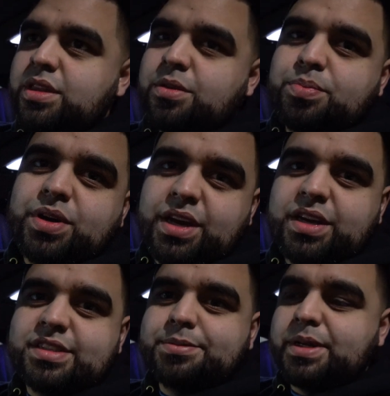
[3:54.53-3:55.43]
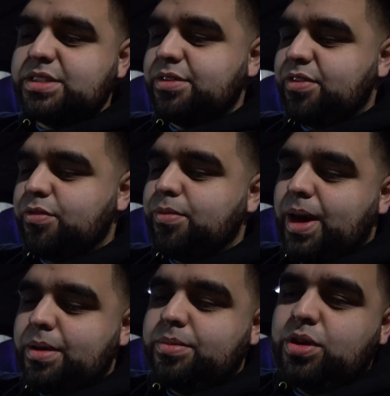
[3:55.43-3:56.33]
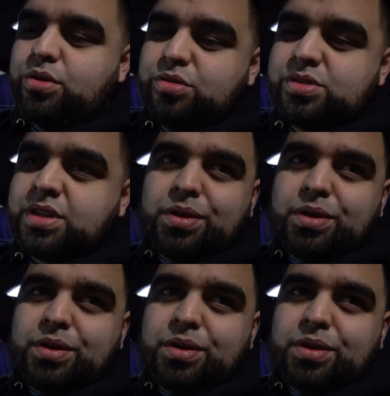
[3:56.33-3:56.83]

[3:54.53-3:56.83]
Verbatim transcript: They're pretty inexpensive. You buy them used,